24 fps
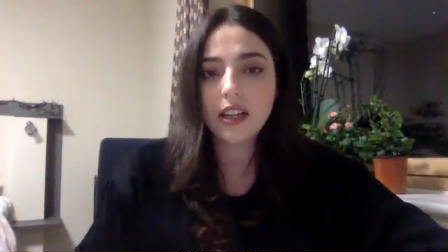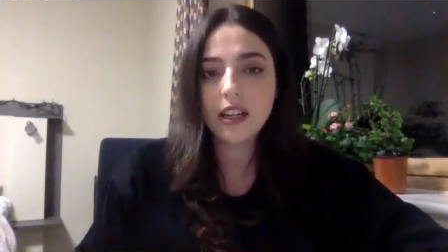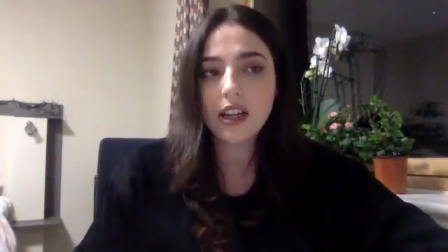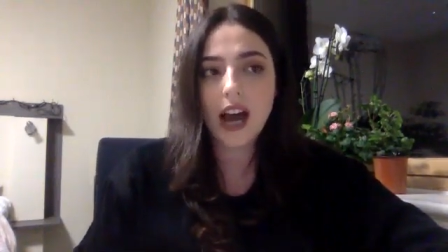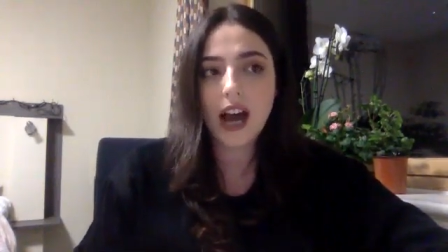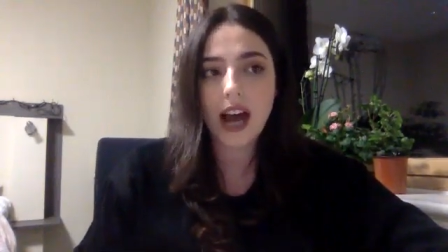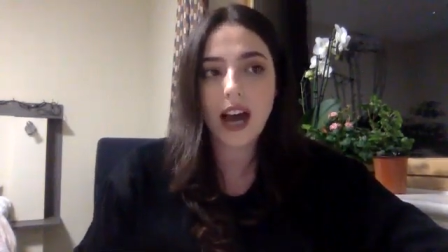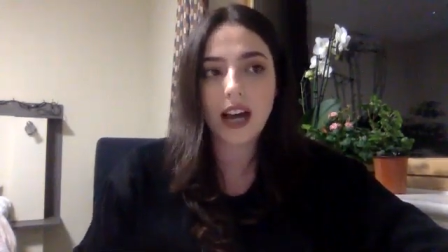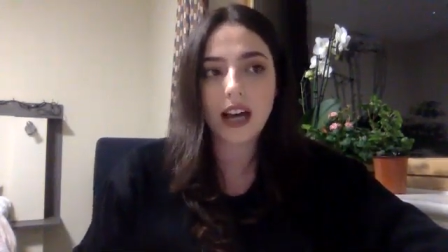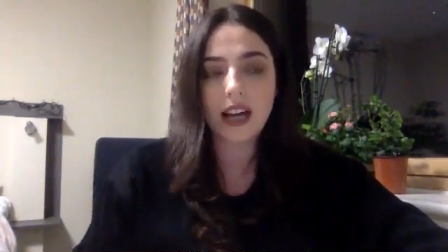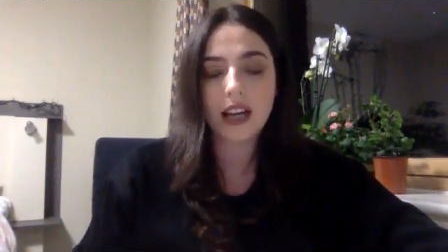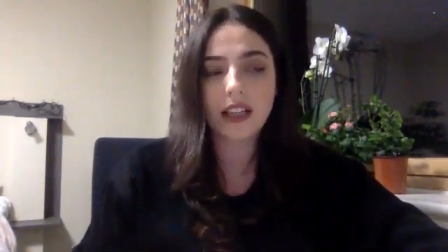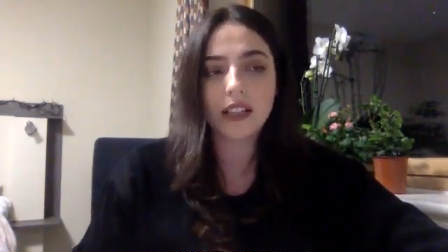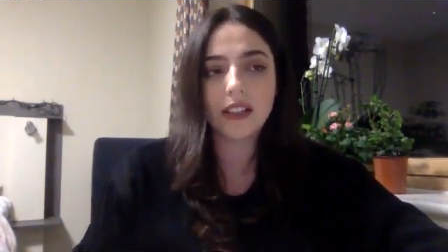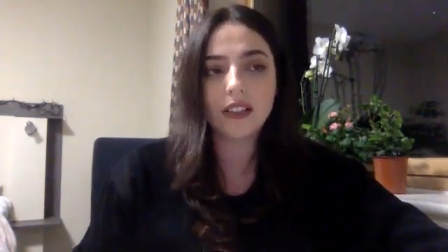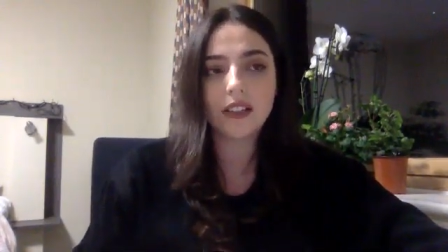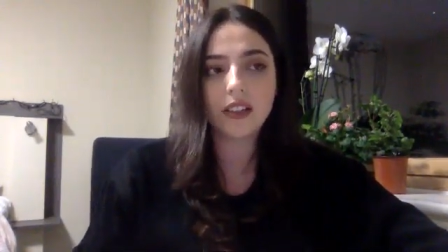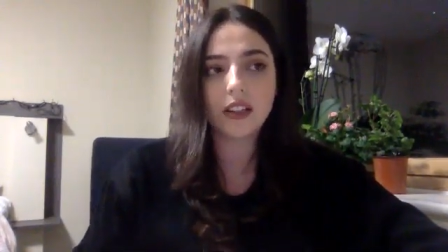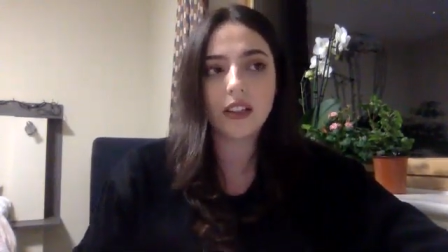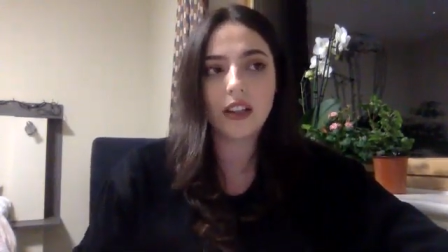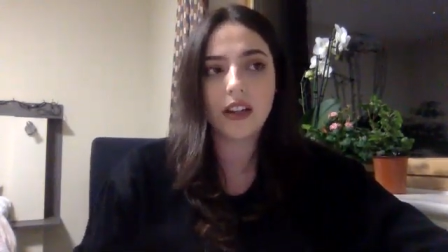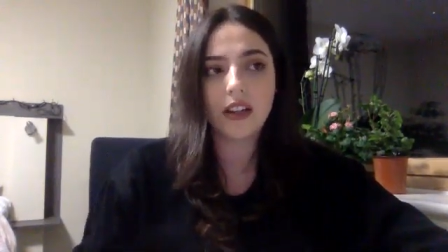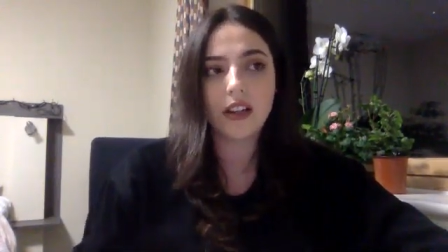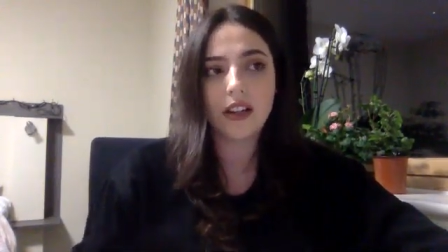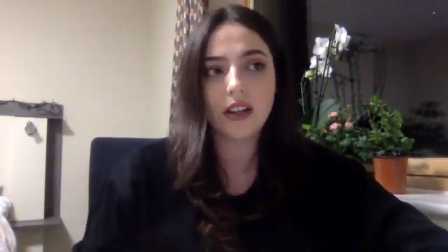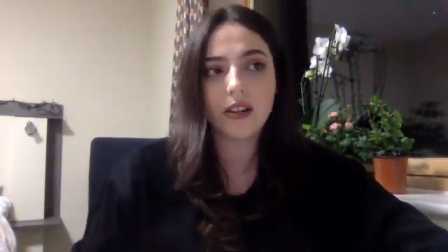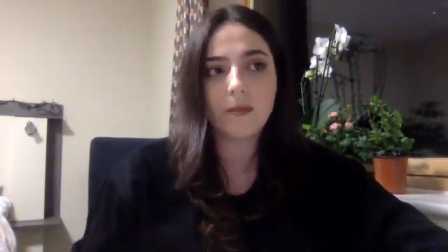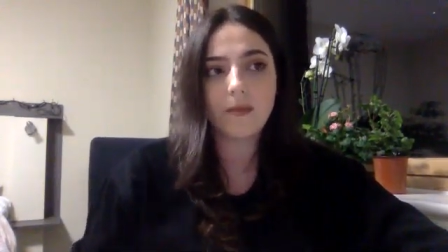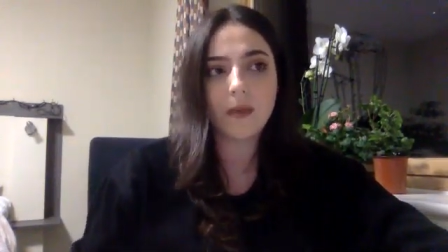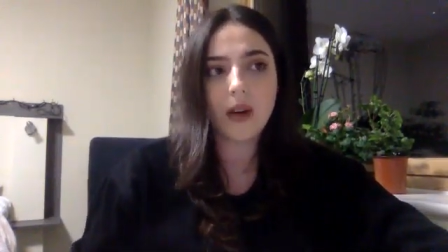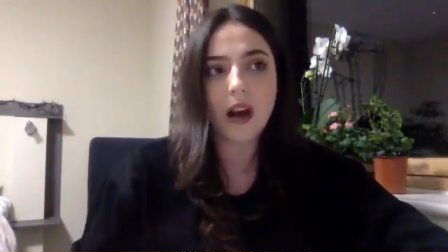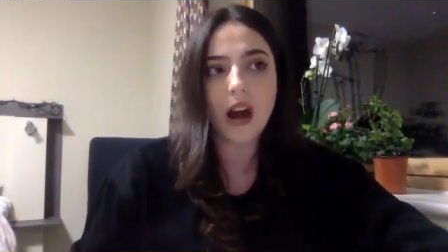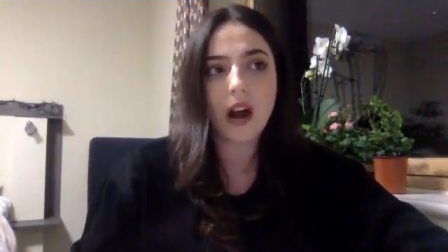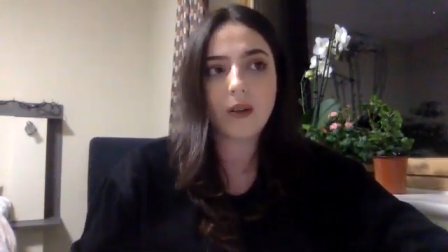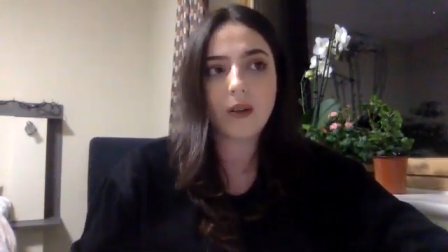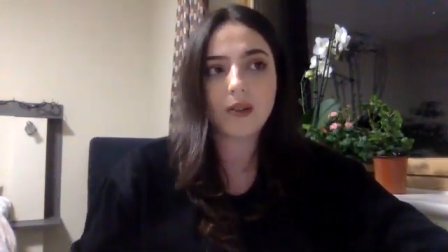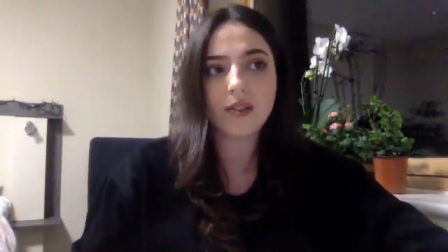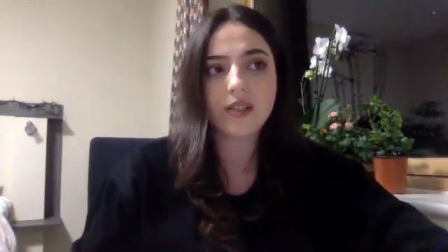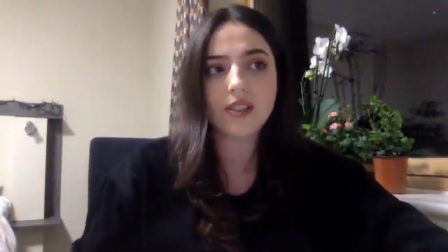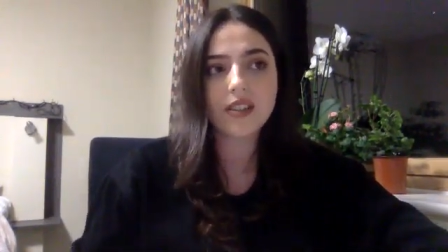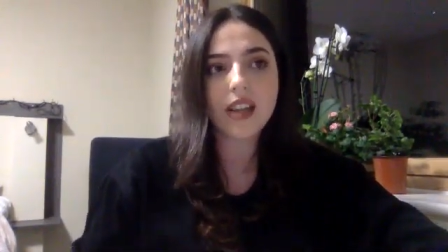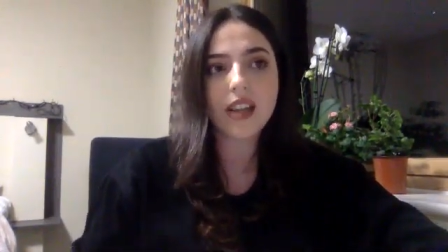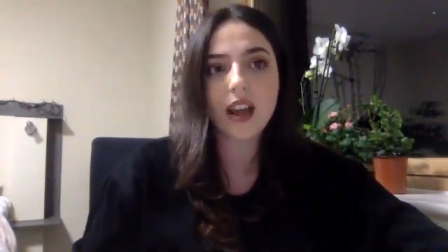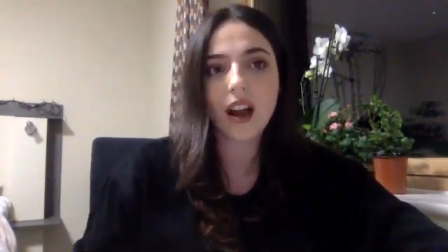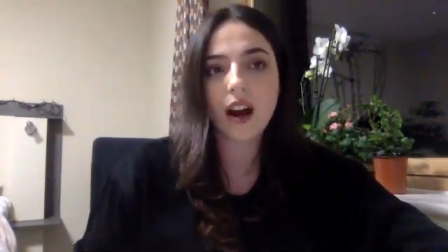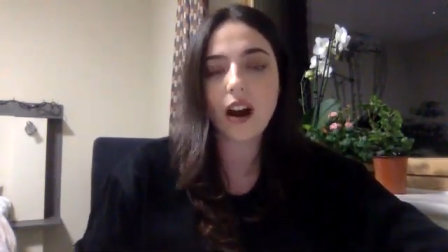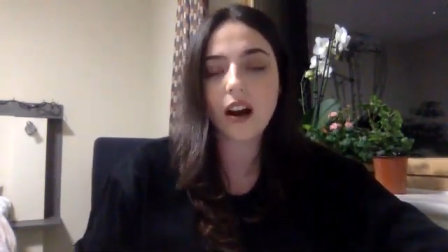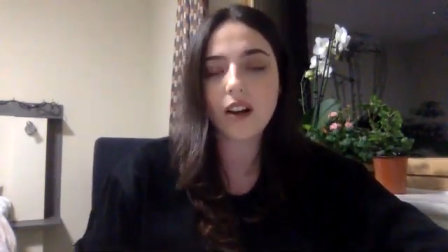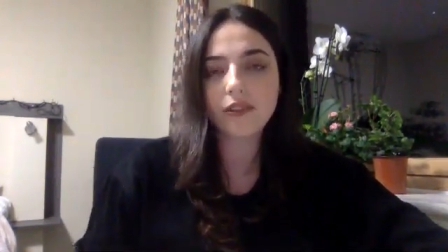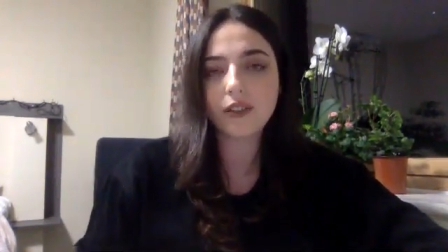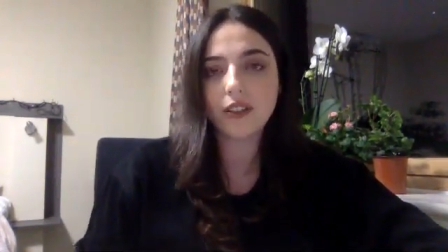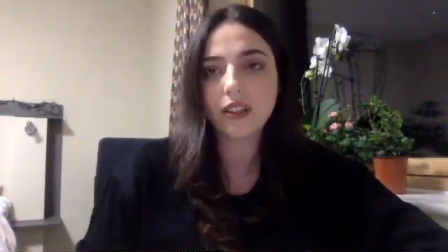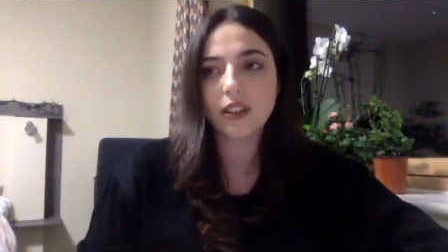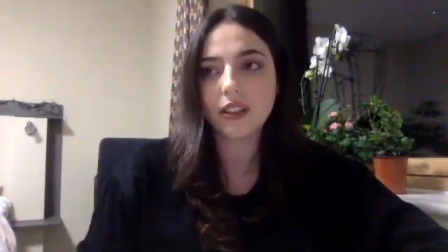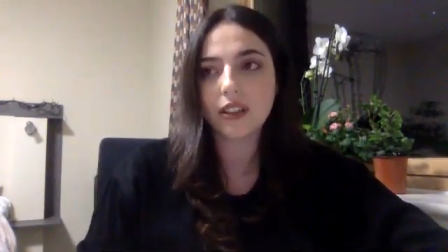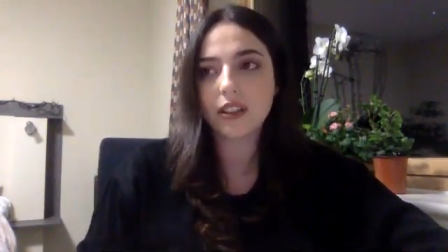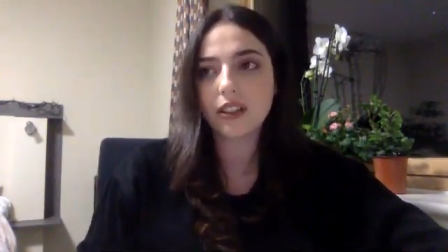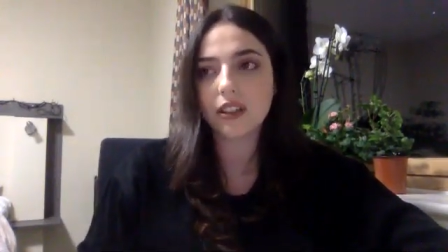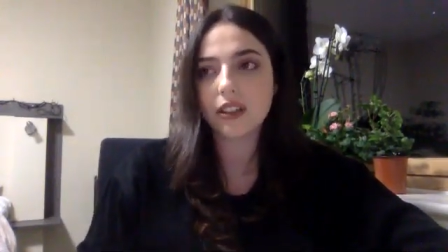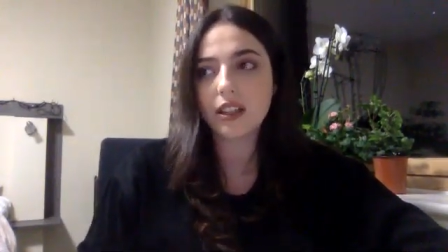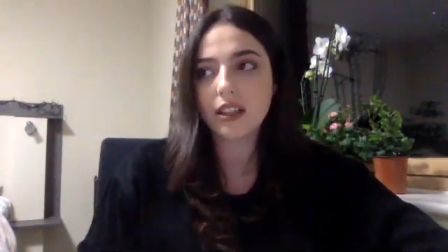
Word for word: and um, i would say after